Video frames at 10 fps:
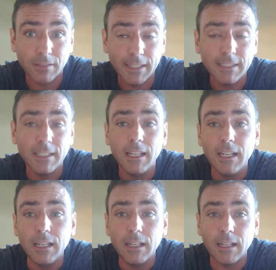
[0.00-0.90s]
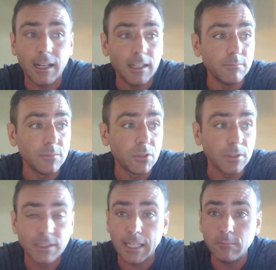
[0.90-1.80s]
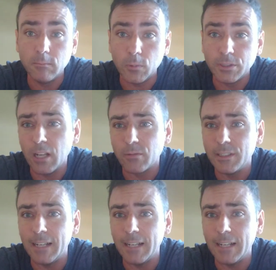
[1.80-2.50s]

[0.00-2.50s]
right? Um, so the same with software.